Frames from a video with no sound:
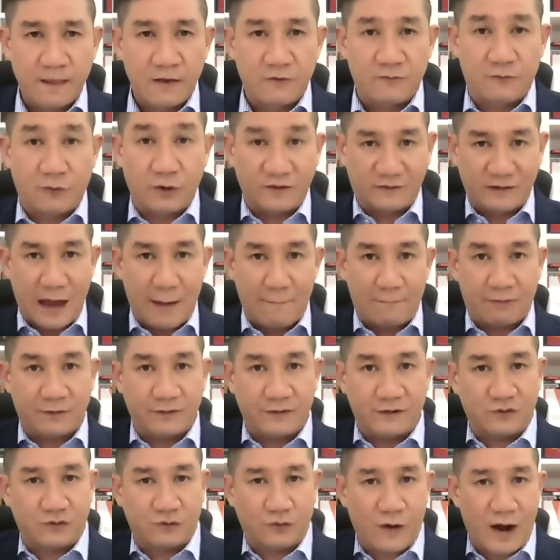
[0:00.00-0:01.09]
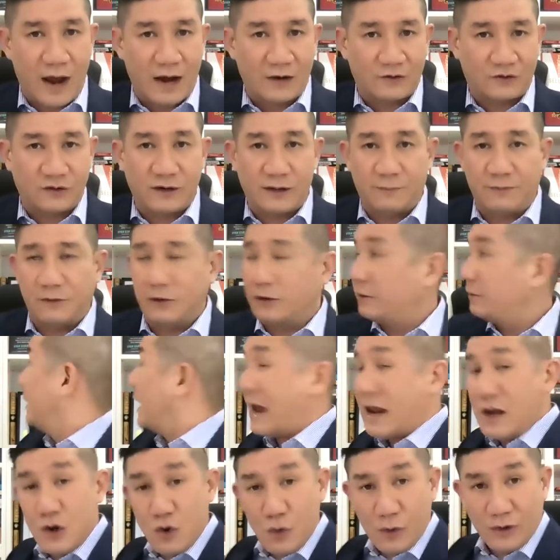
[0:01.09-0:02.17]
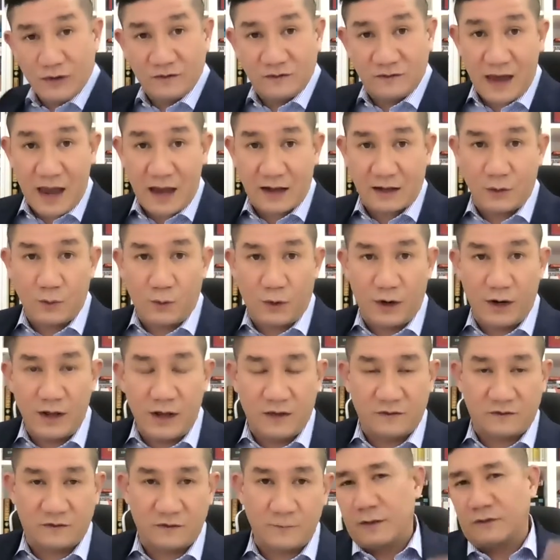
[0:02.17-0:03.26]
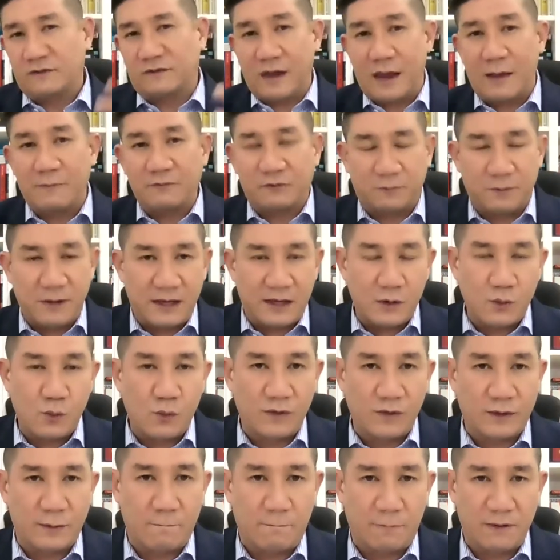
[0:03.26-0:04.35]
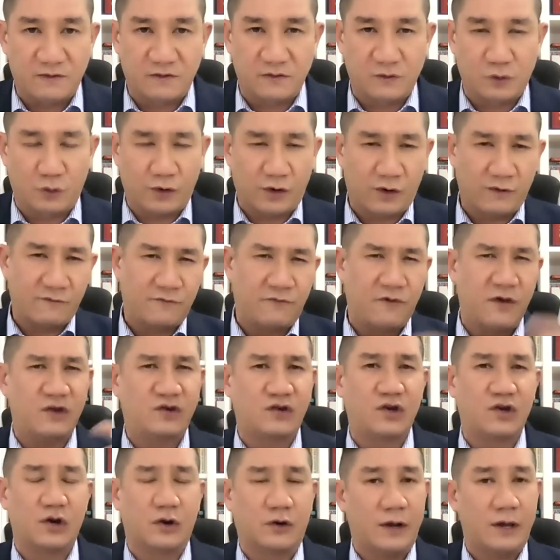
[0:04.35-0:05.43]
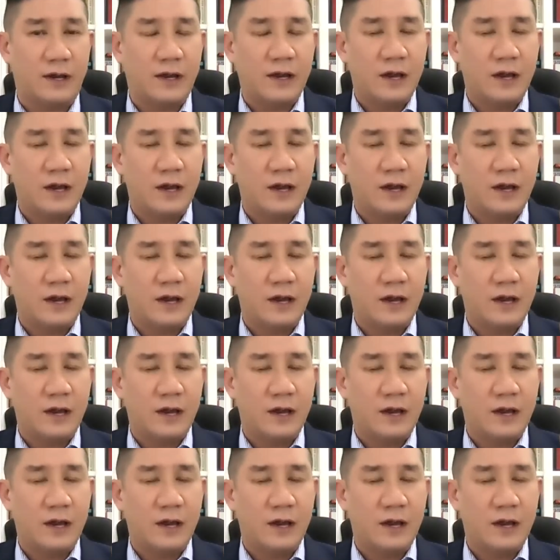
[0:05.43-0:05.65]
For example, this traction up here, and I know exactly where it is. Say I'm speaking with a business owner, a visionary